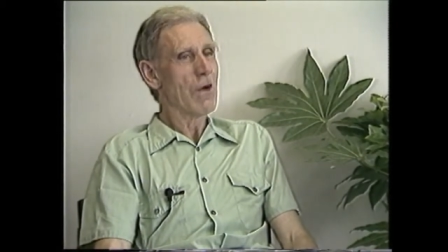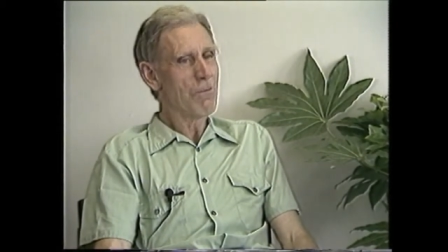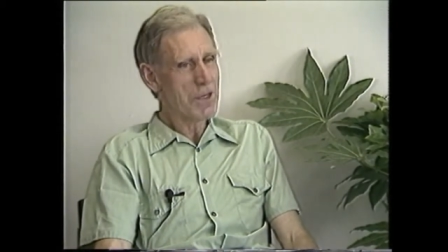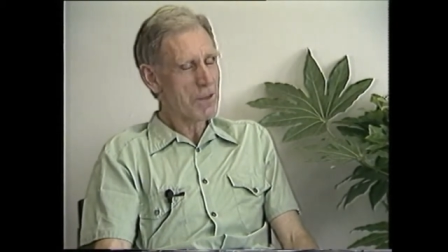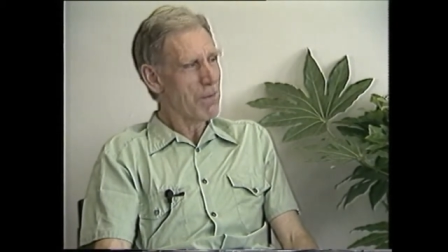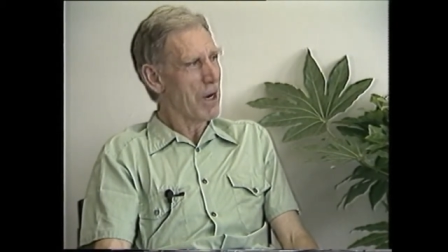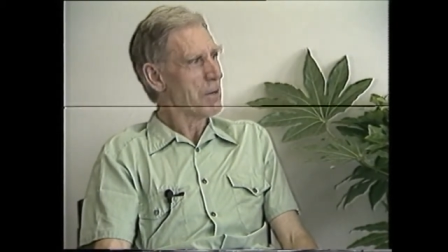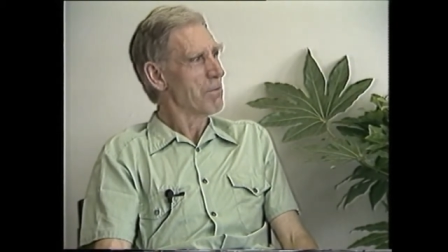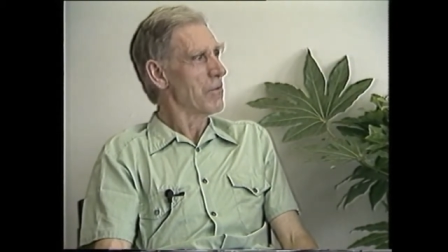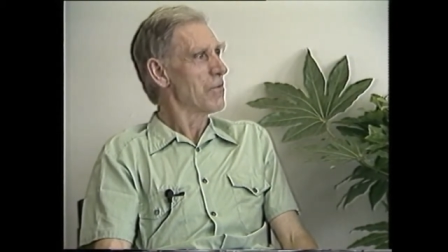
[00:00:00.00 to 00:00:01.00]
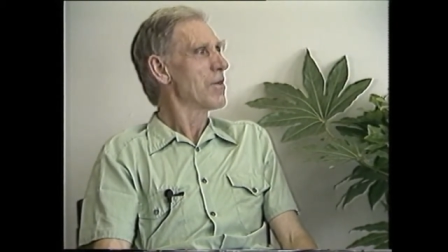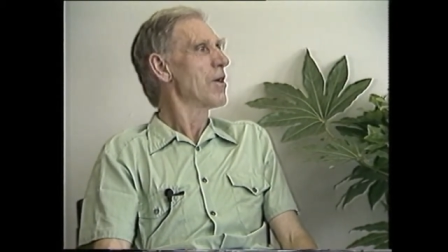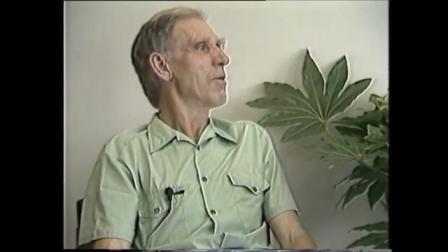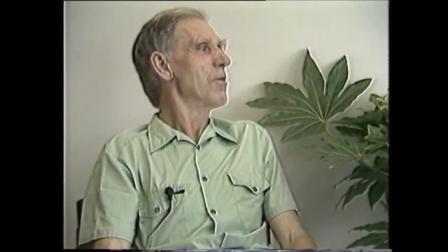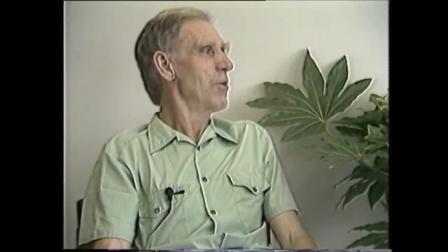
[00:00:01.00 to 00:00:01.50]
government departments,
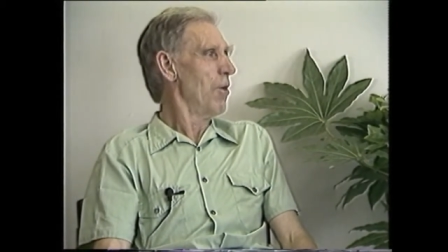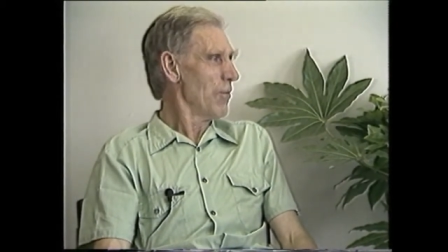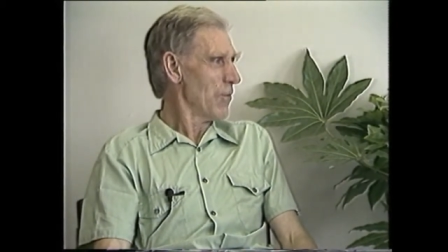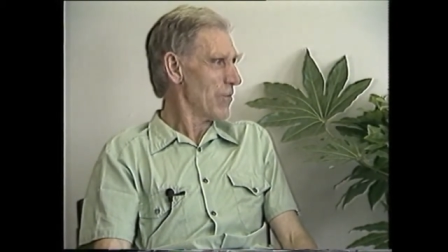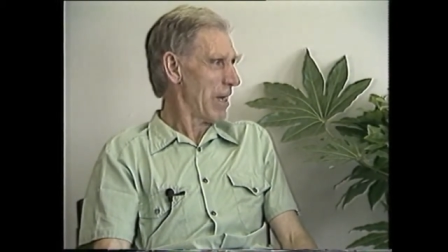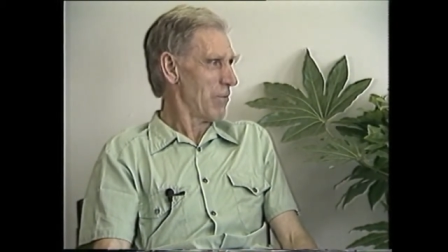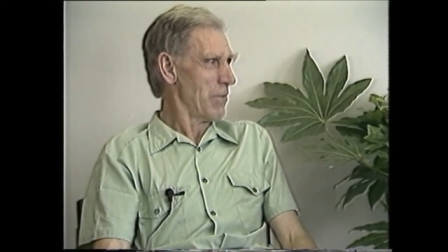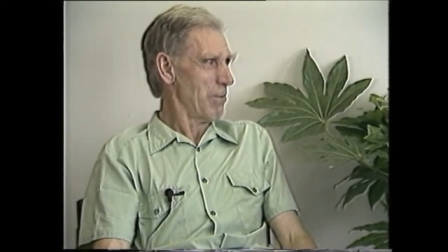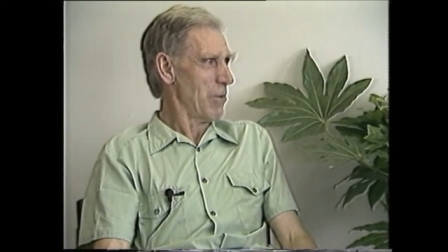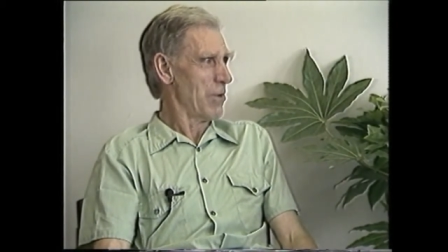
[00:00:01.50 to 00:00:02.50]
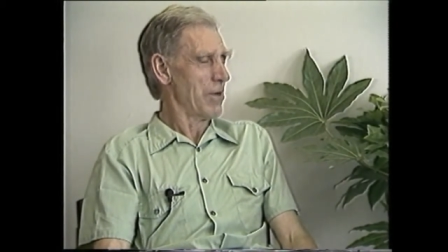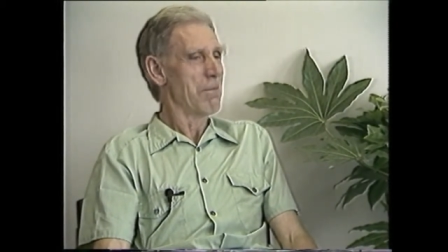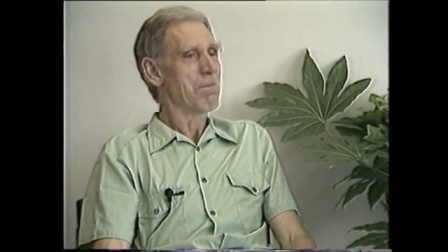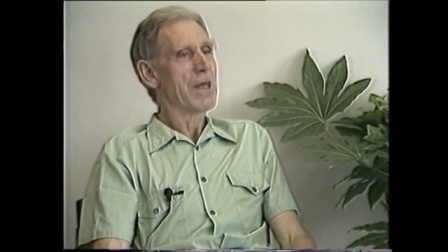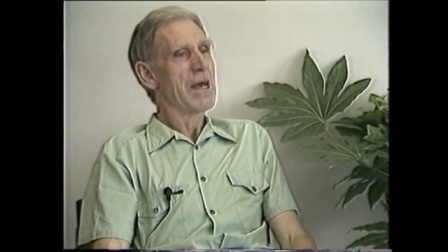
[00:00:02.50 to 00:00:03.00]
north and south of the border,
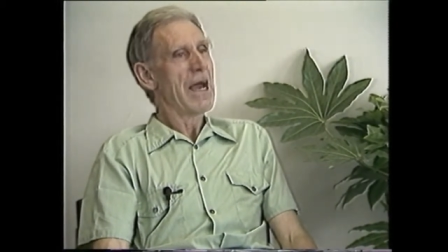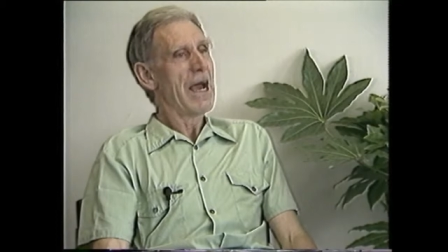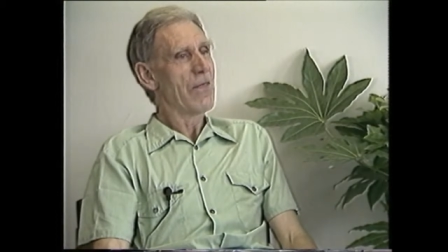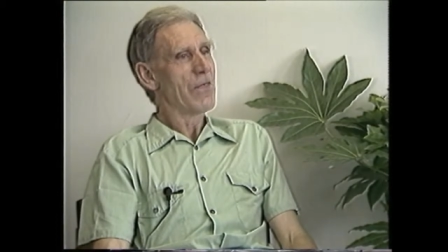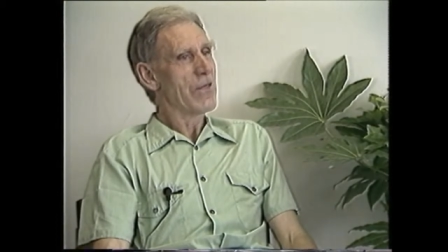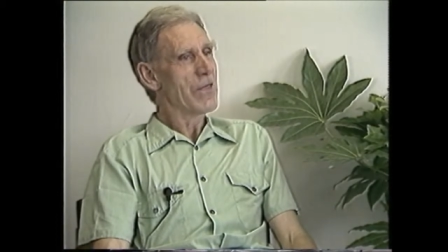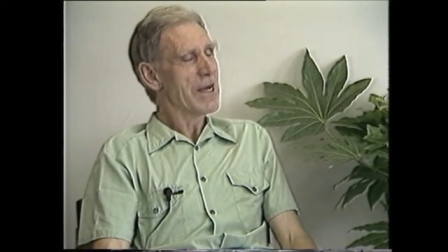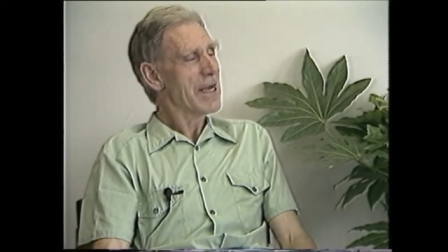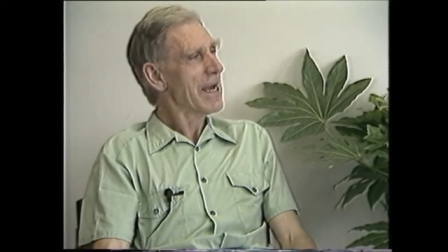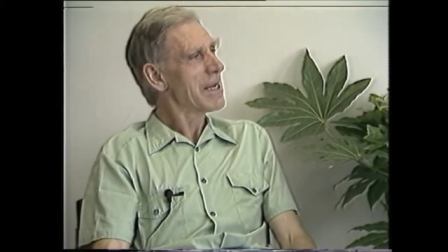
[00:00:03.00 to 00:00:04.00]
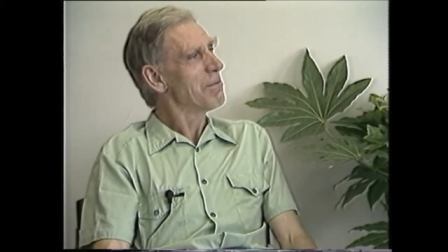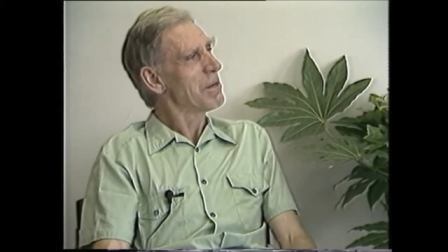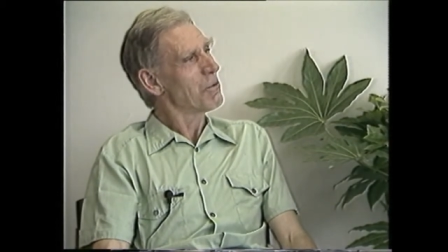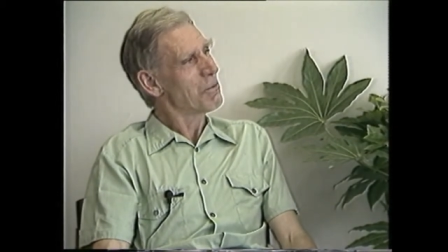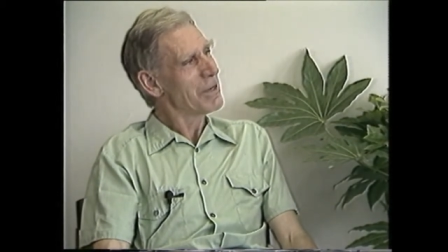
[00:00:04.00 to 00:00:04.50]
and that the
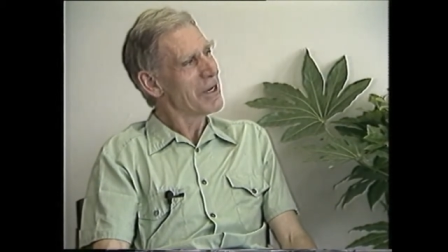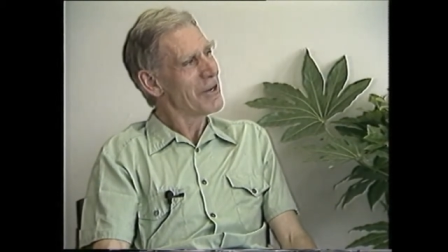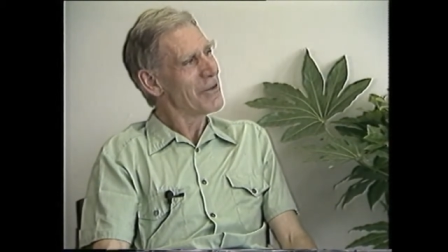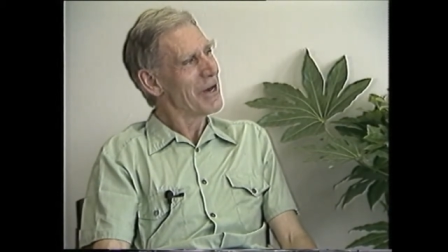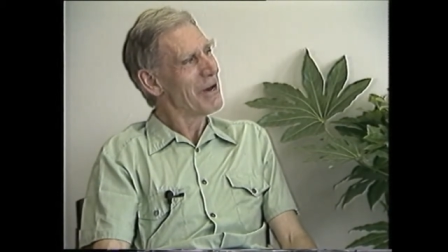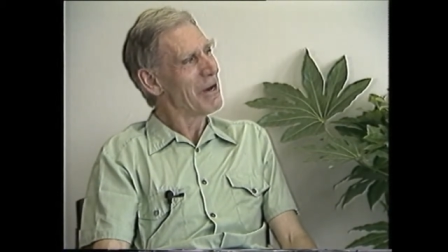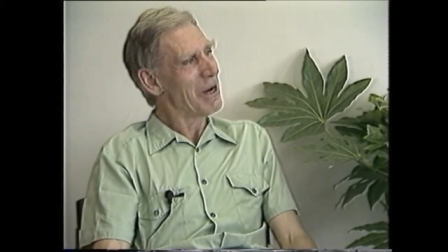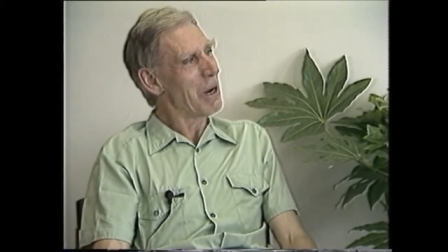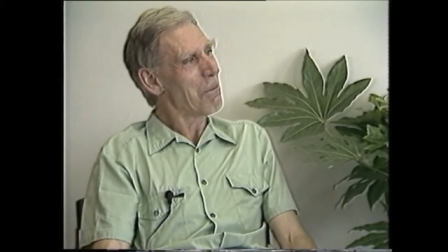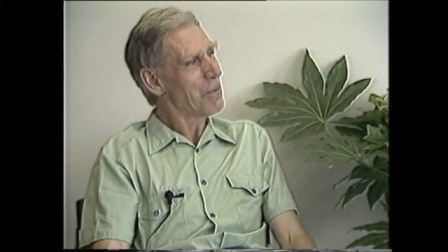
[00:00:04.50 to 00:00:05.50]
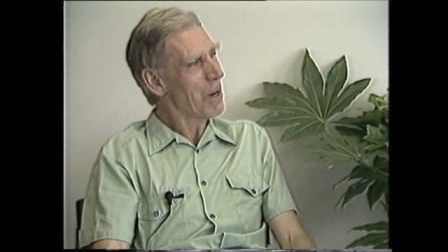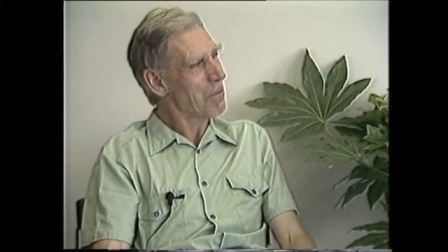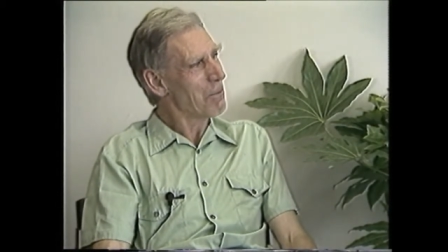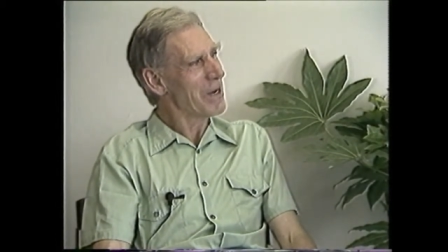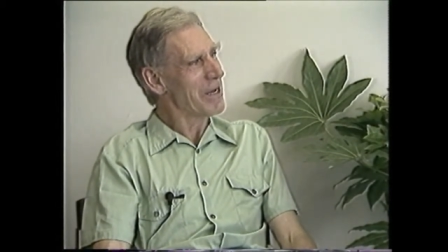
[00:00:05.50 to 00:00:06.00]
academy would be a, a
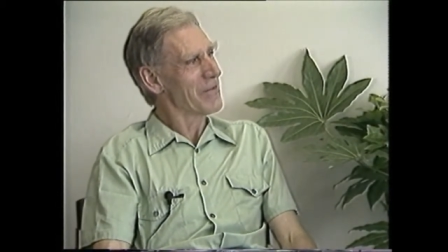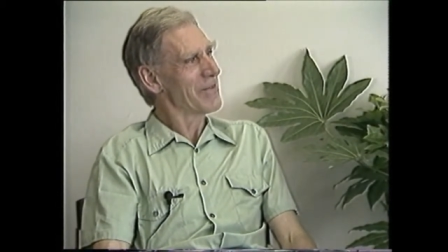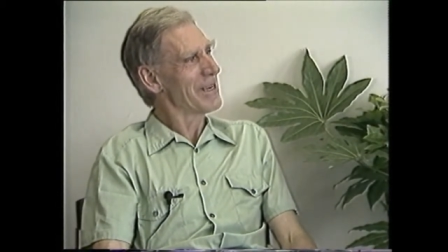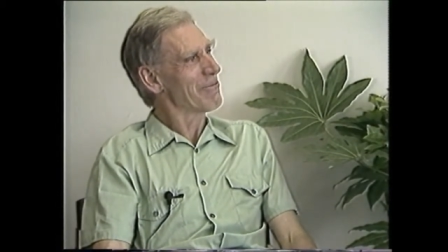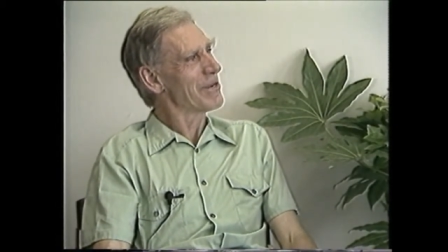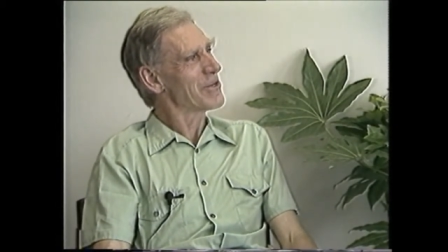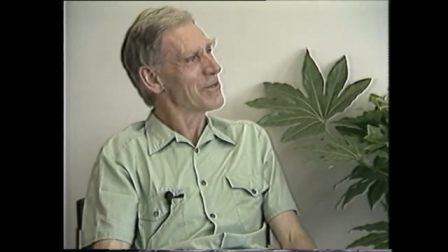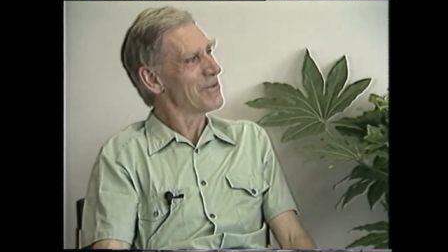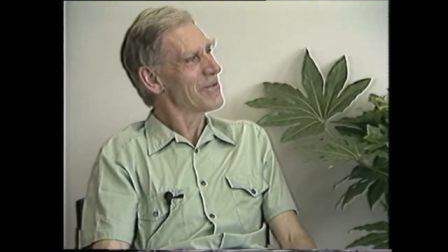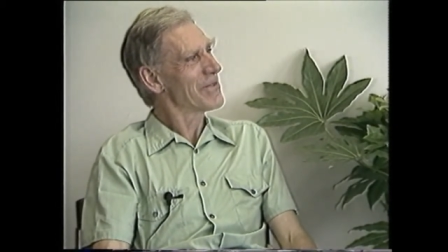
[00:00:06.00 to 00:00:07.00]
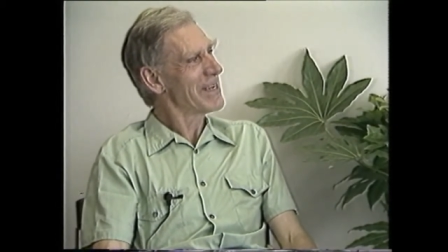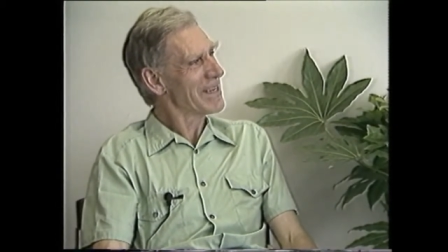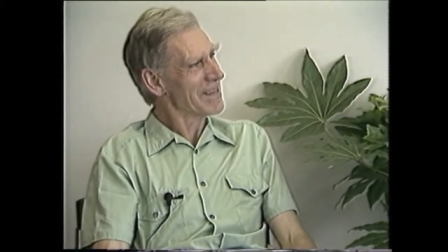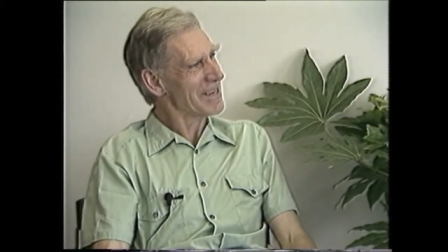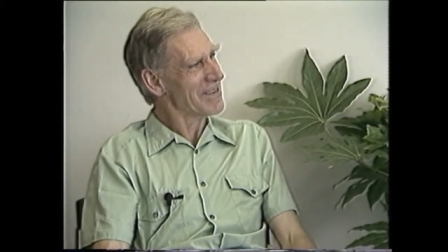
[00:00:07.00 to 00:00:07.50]
proper place in which to
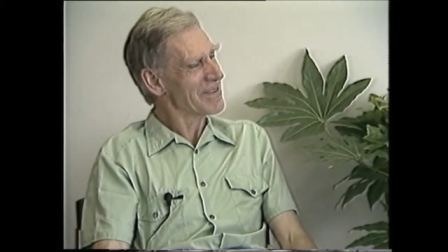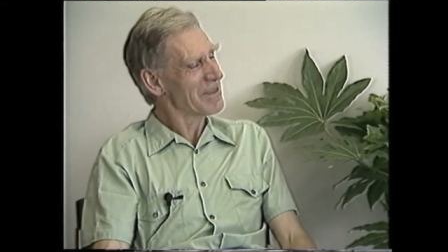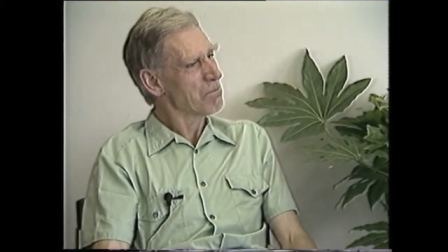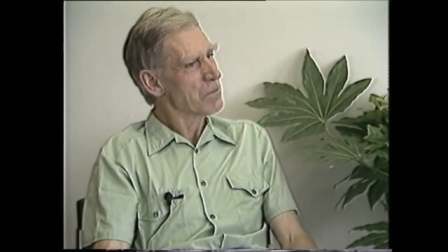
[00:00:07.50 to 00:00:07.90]
seek this.